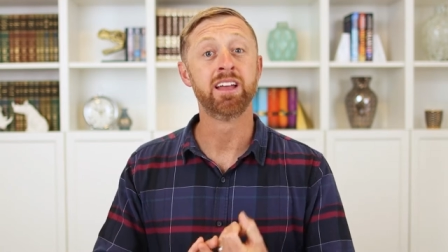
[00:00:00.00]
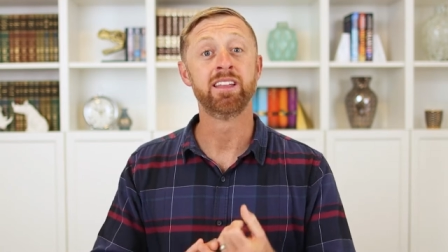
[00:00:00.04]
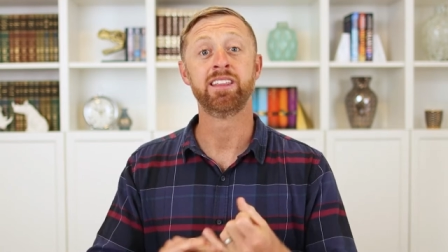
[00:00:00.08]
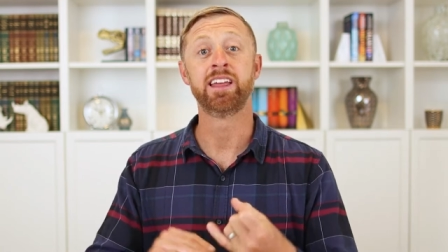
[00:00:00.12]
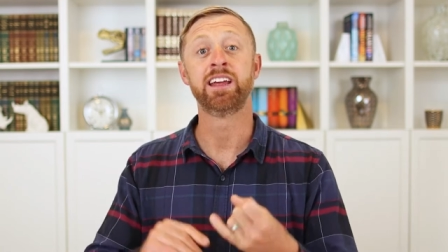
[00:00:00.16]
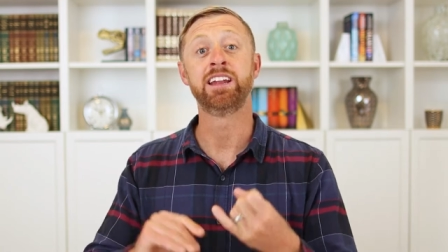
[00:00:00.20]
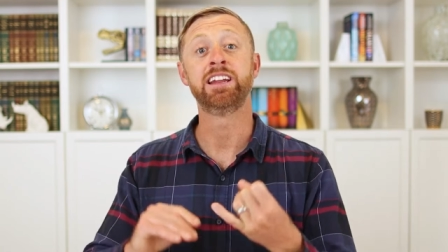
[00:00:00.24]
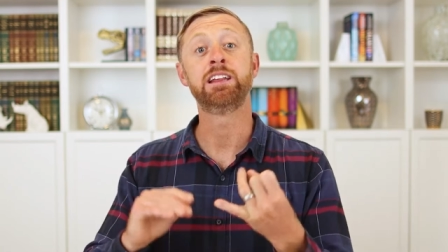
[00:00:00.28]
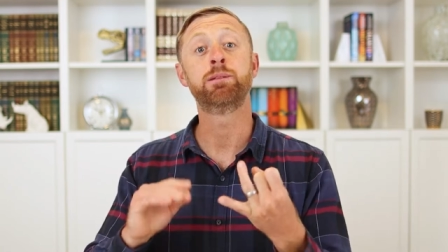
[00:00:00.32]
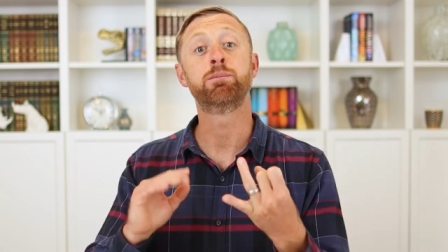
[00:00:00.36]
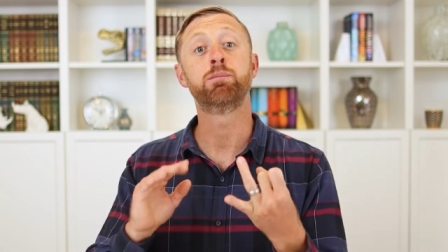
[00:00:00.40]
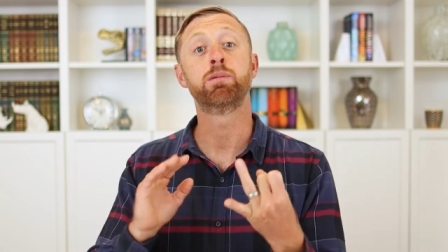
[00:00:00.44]

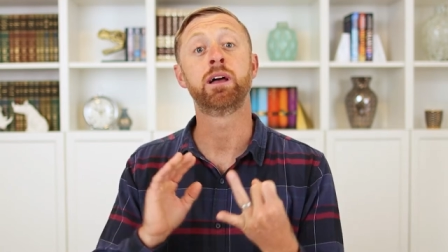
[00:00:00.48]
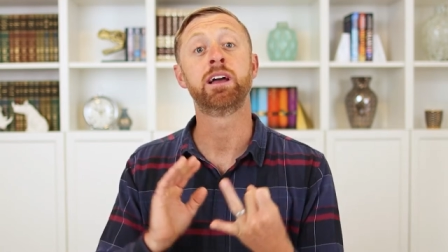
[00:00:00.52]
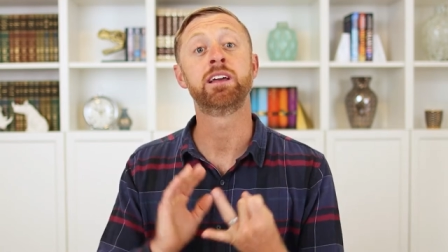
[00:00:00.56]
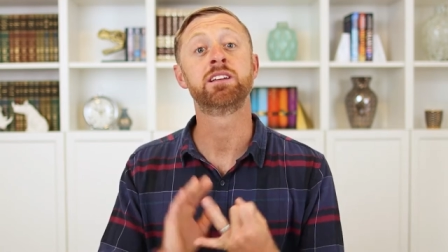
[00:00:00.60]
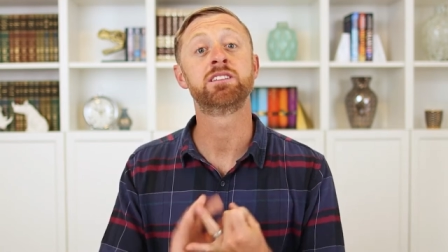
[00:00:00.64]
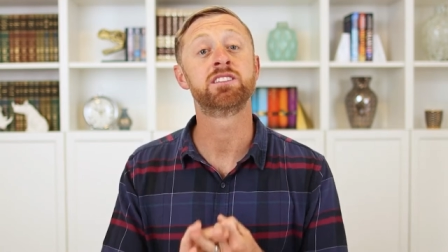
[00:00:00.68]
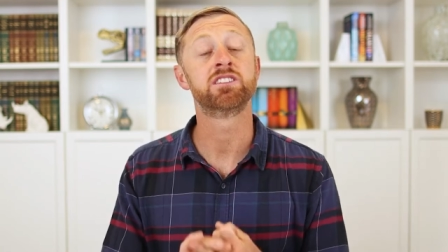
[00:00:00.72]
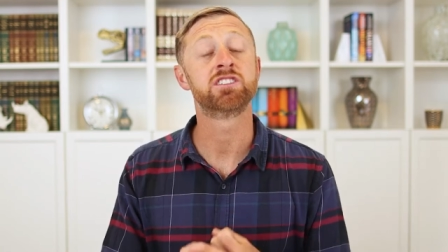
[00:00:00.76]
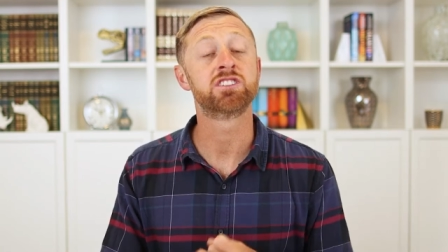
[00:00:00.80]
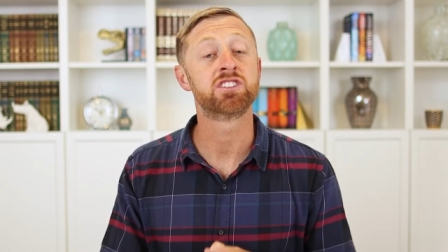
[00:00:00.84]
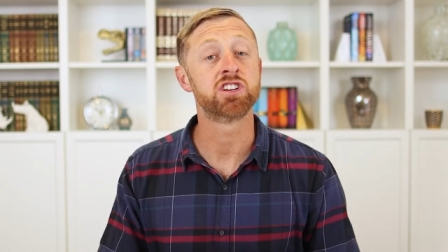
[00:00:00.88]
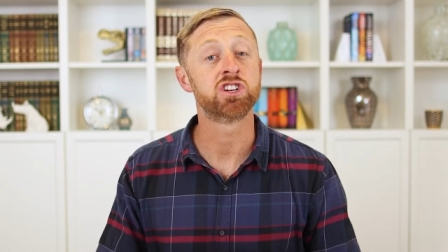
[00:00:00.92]
They need
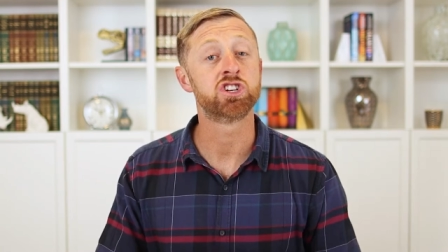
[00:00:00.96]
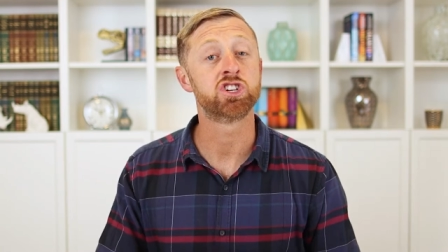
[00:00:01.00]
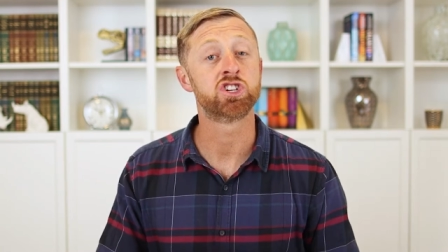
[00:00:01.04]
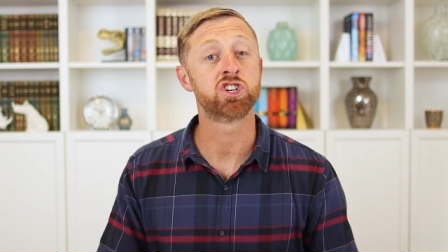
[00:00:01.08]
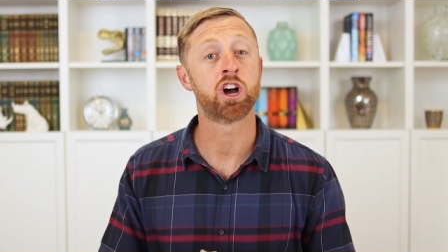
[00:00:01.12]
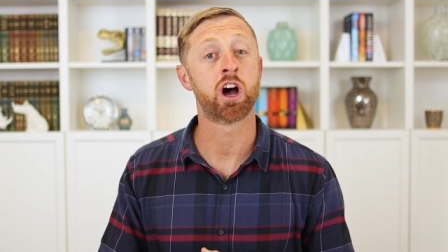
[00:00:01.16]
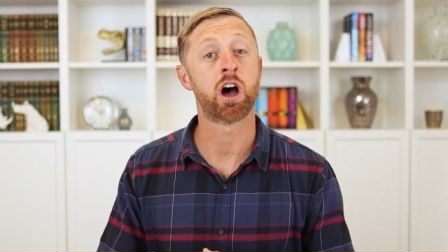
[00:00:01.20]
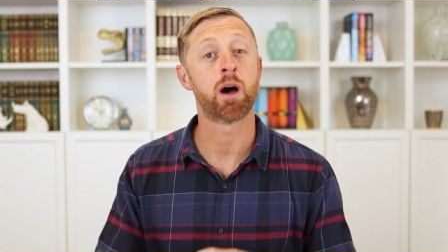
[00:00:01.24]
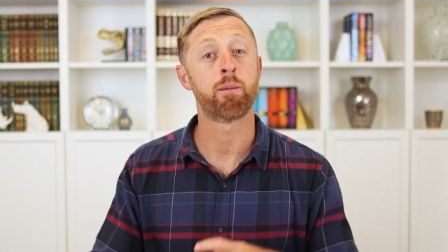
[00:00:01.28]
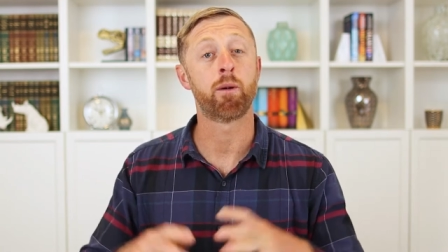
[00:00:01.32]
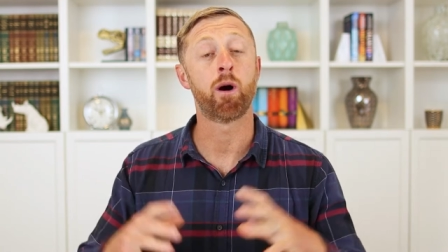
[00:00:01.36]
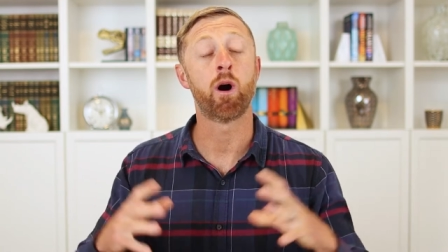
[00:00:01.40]
places to
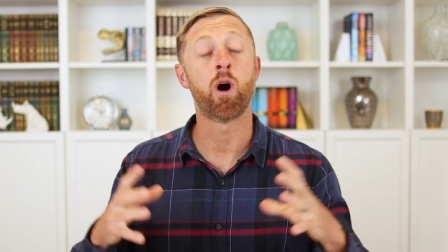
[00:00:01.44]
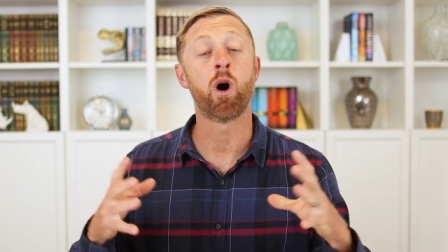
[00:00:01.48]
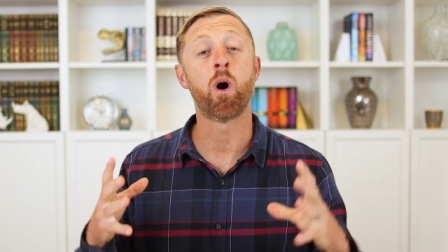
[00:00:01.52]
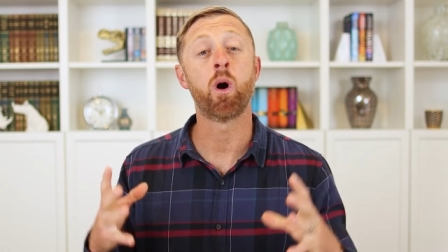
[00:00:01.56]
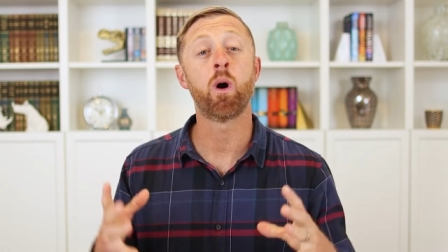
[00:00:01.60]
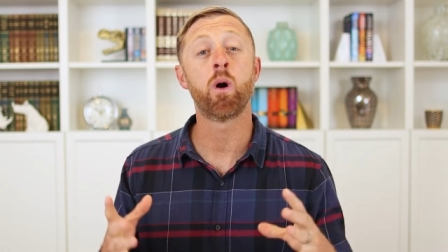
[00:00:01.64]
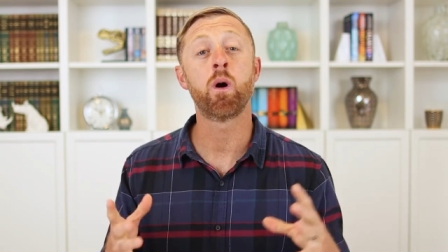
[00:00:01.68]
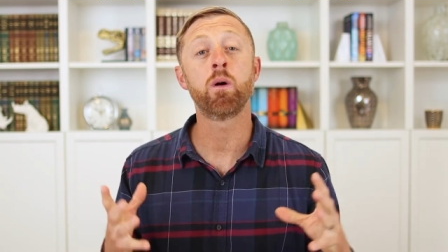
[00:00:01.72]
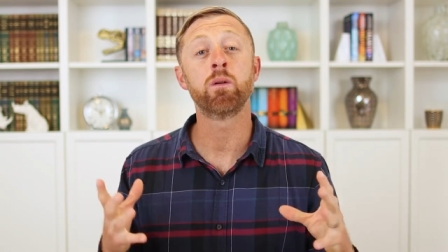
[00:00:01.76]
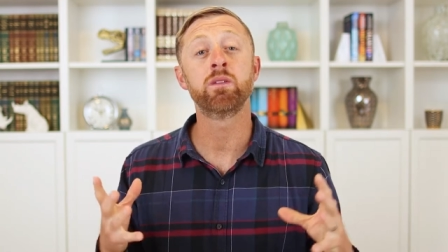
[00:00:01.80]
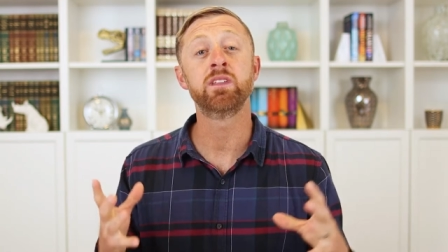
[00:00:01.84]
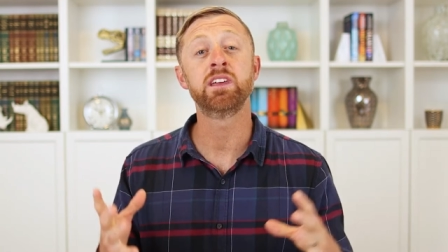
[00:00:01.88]
shop,
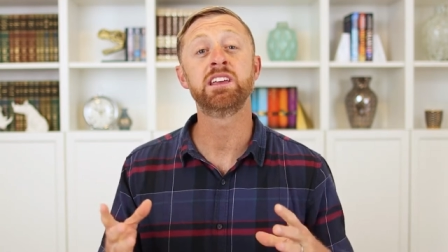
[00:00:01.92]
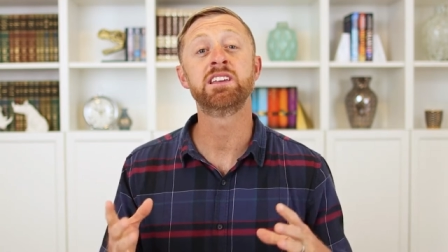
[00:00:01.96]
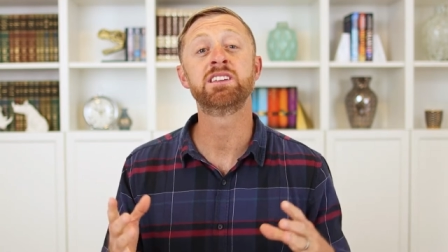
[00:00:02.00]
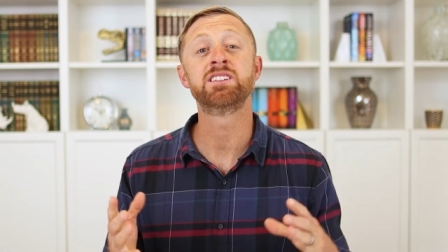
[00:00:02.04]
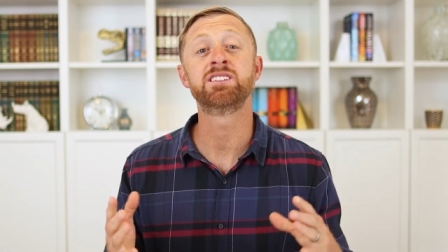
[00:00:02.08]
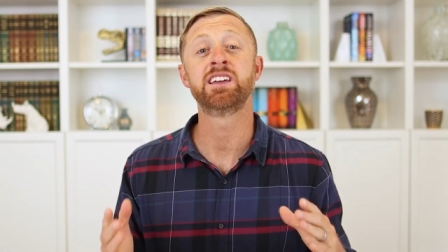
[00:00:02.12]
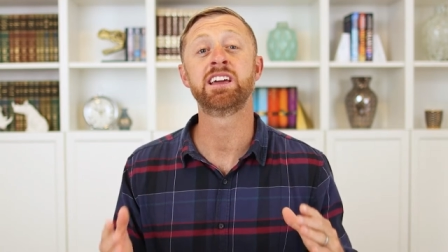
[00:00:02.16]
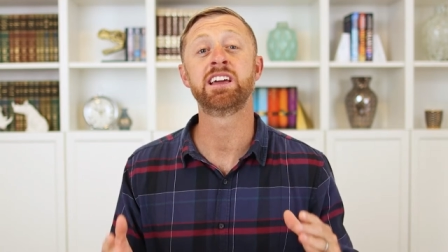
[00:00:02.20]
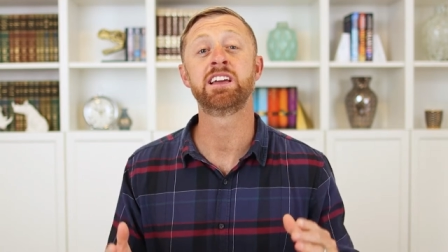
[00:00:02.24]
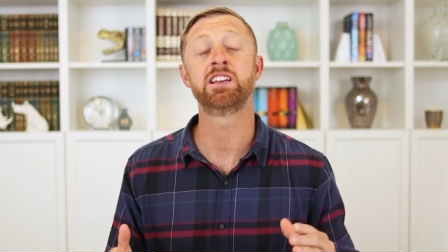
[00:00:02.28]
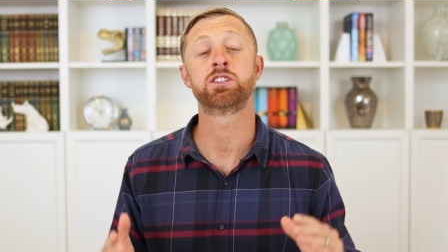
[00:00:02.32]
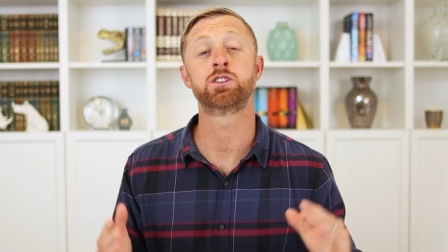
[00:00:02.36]
all
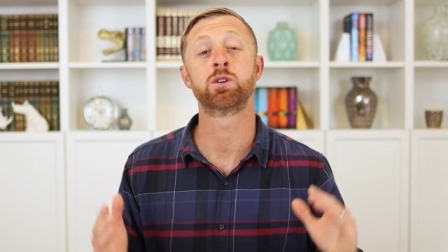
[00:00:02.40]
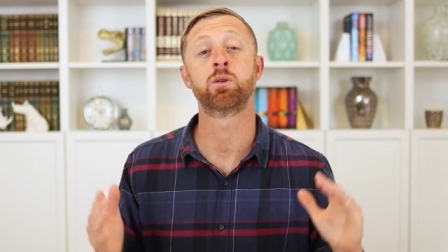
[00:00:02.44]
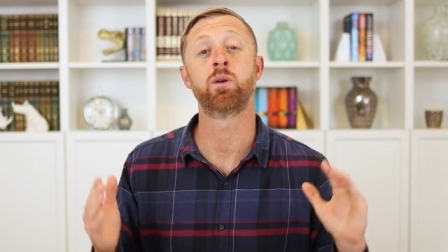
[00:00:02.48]
these things.